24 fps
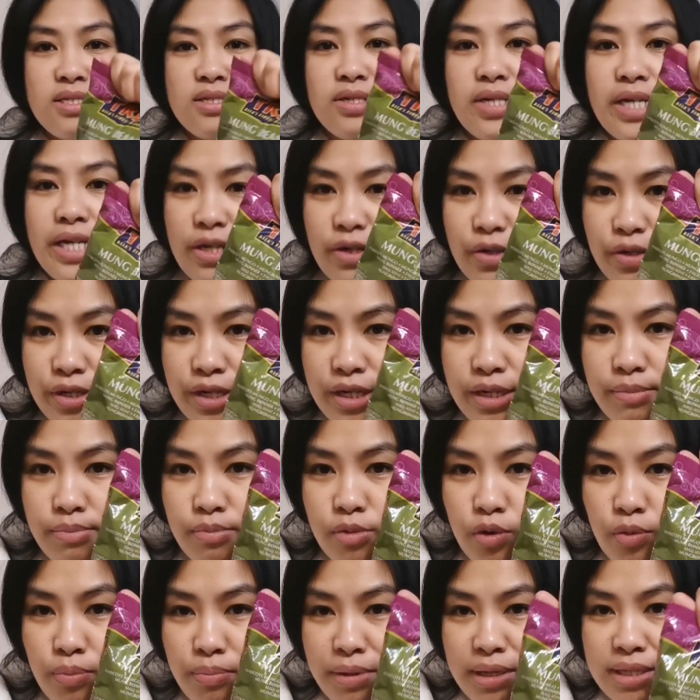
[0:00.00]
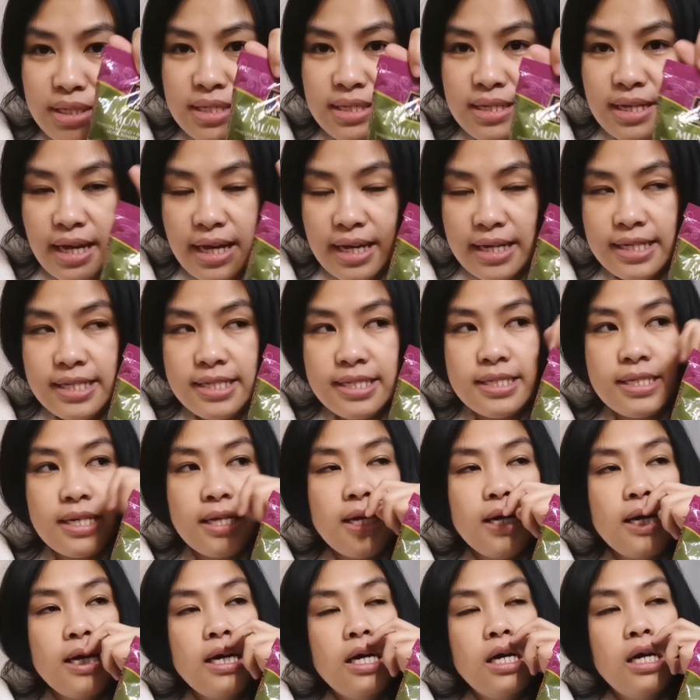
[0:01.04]
So I ordered mung beans, guys.
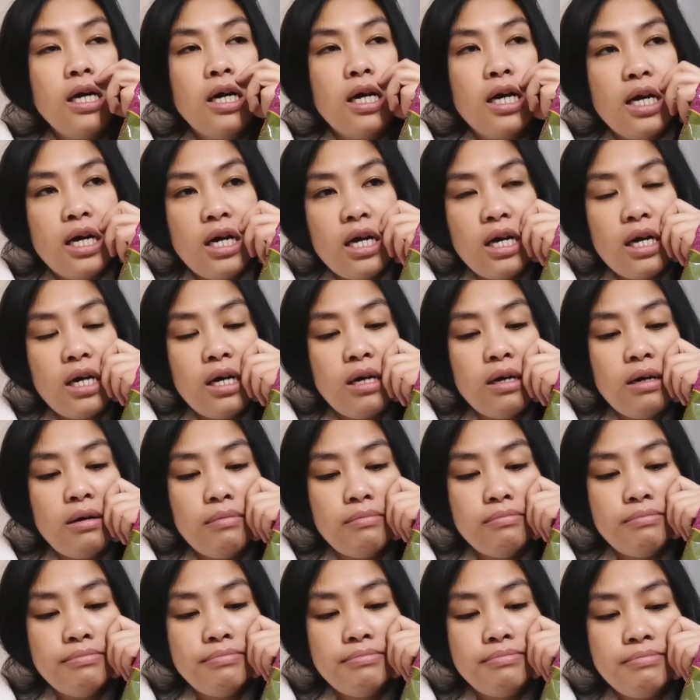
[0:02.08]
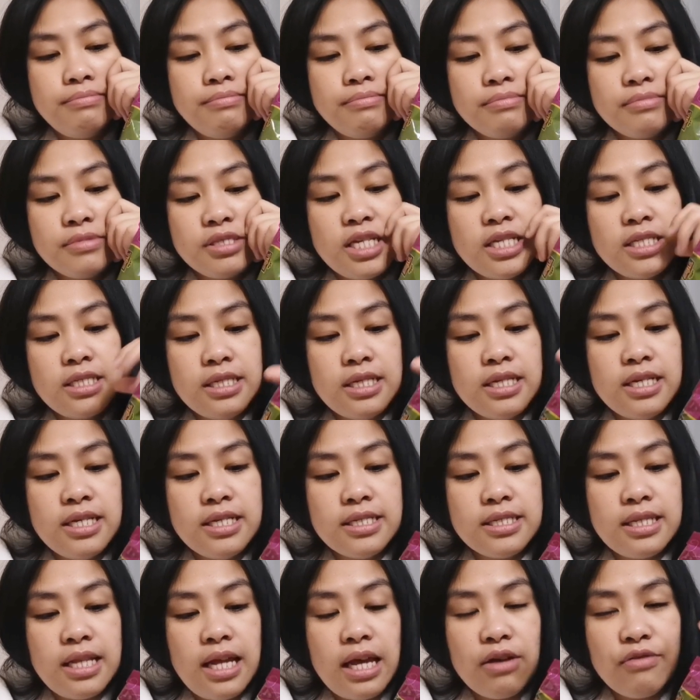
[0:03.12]
Um, this
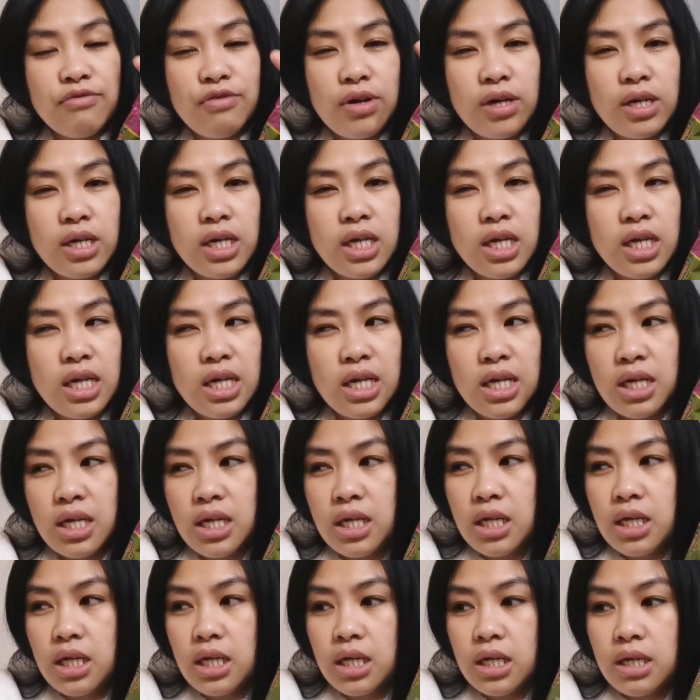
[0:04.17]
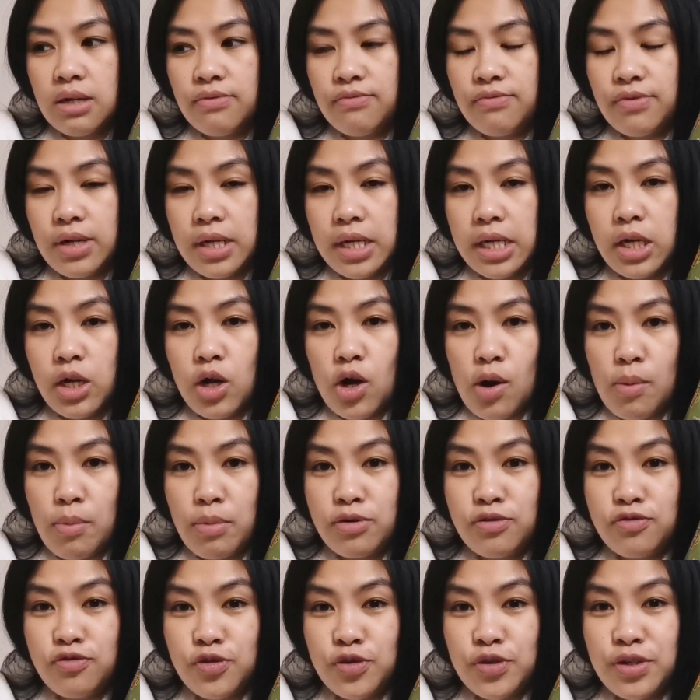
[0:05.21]
is like very very
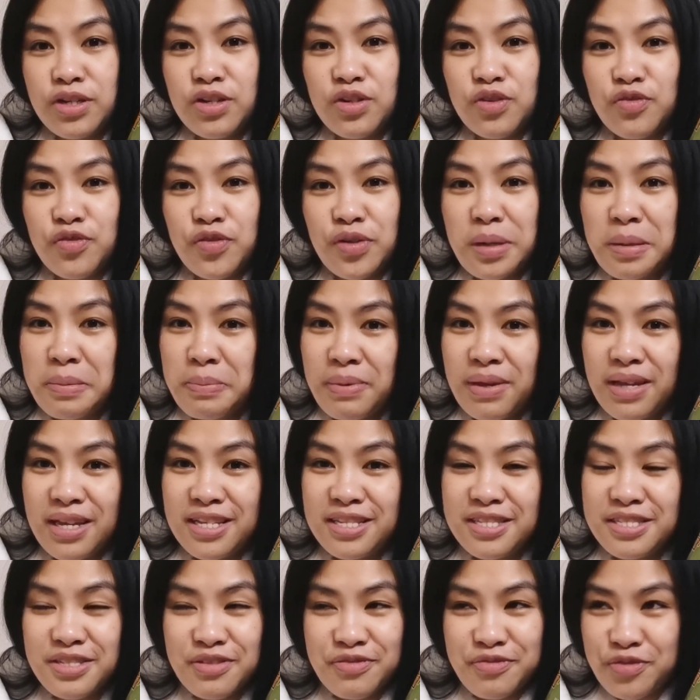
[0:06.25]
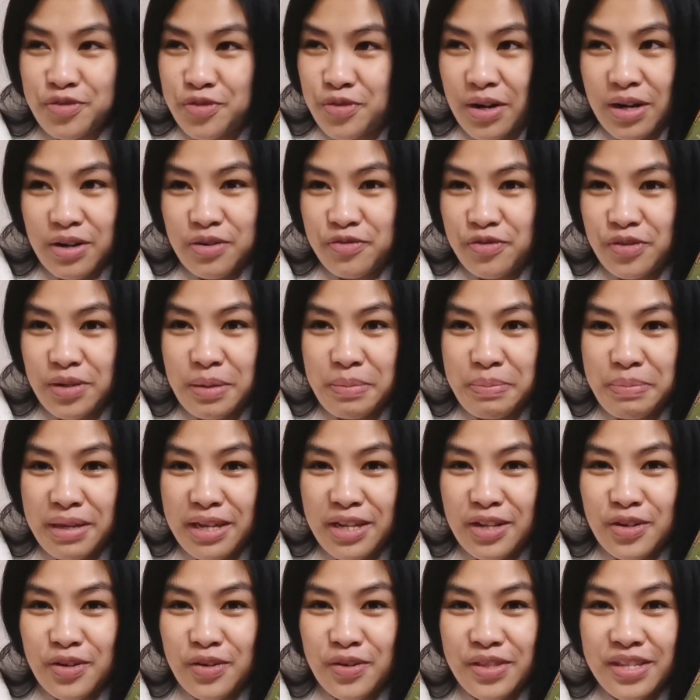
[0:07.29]
common food in the Philippines if you are
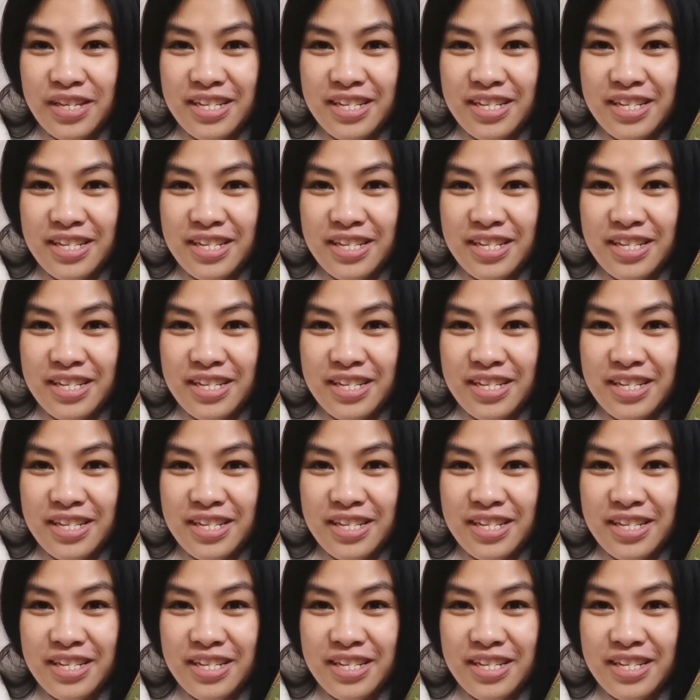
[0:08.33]
Filipino.